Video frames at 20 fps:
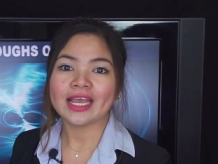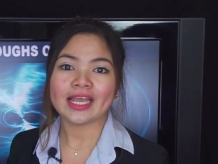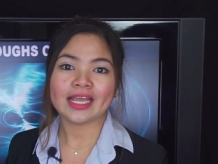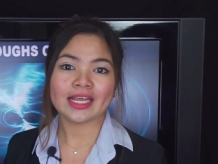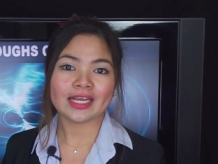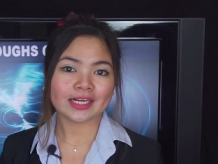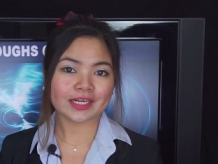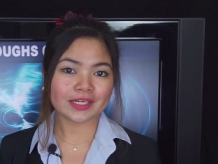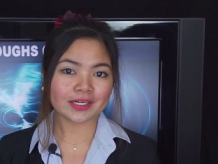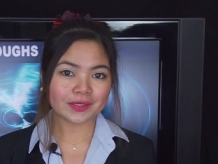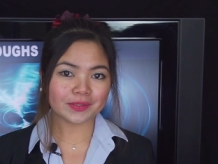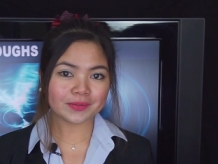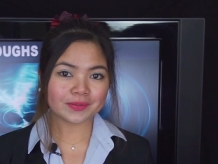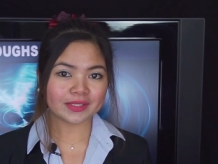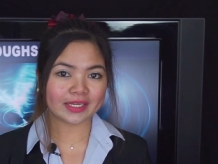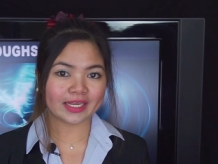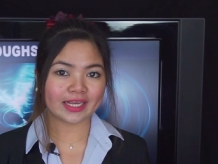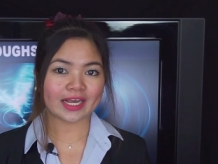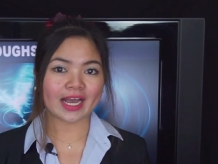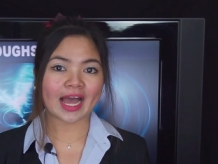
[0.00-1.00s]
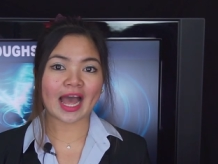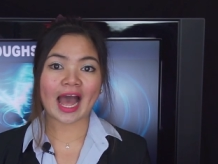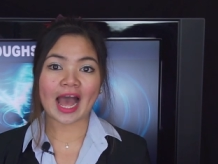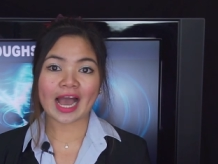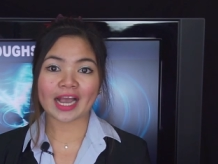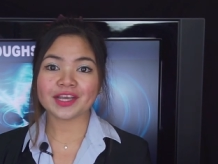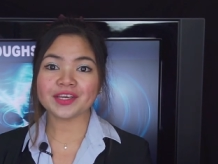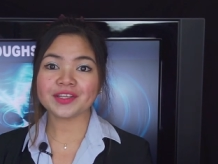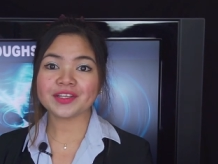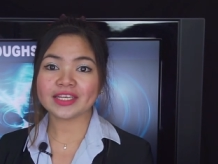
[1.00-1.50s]
including
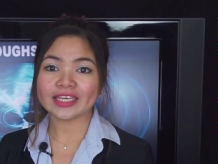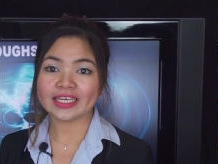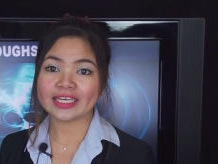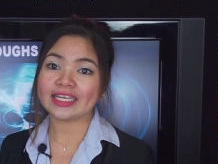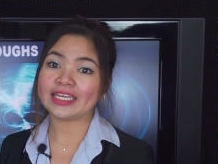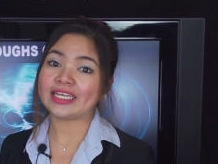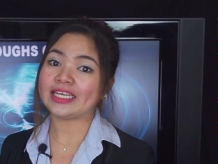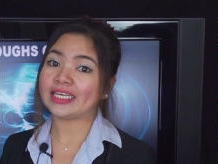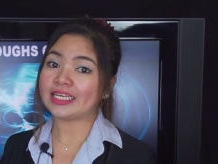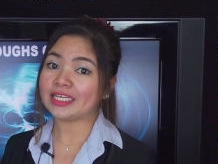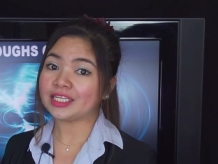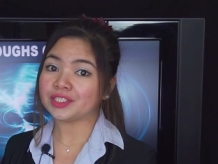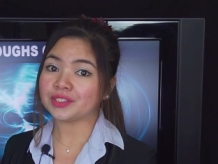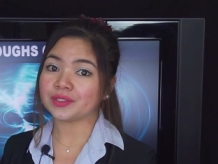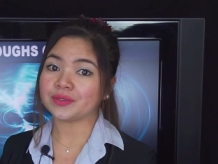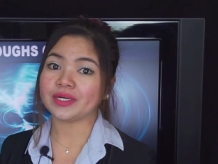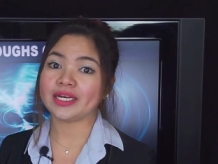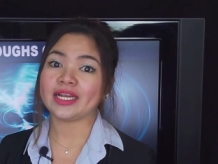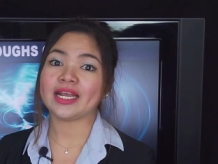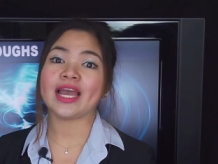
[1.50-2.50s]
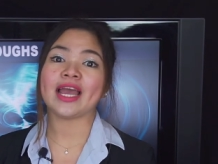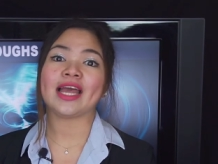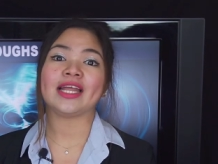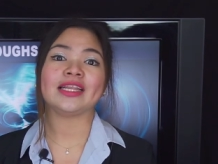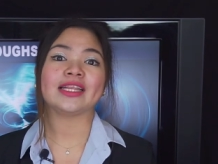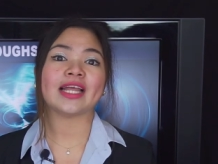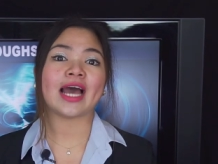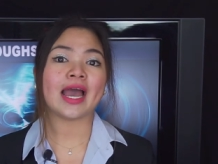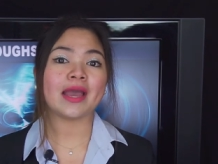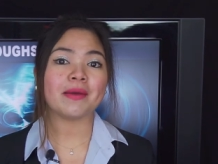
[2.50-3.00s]
acute kidney injury
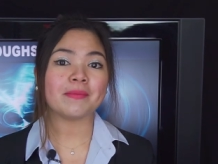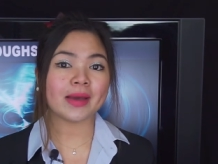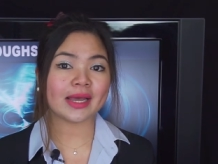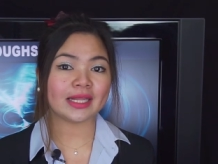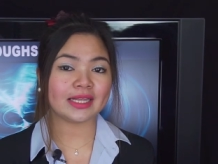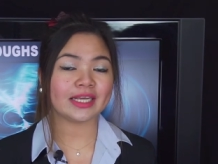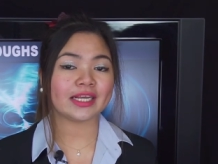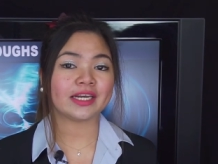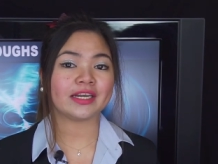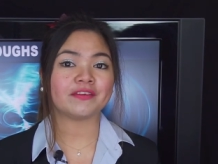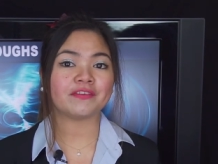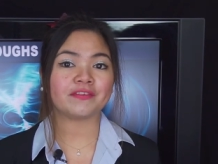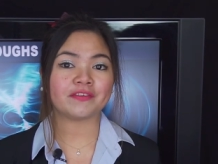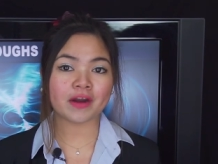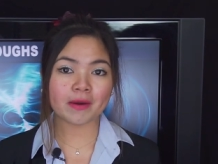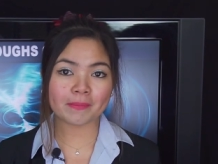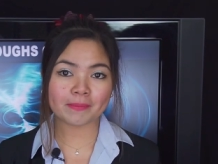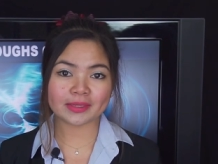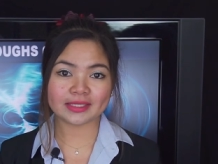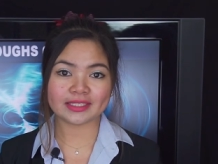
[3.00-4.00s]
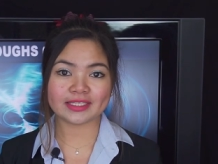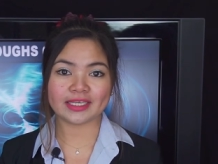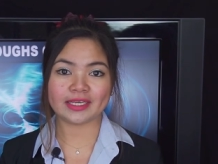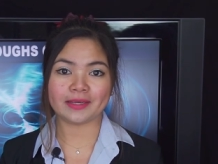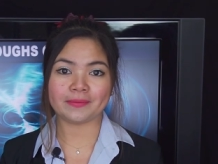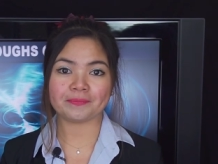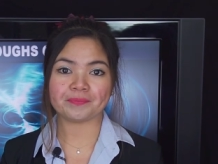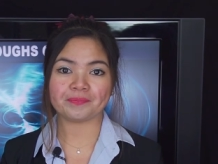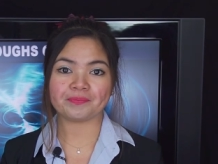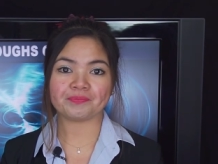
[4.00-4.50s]
and diabetic nephropathy.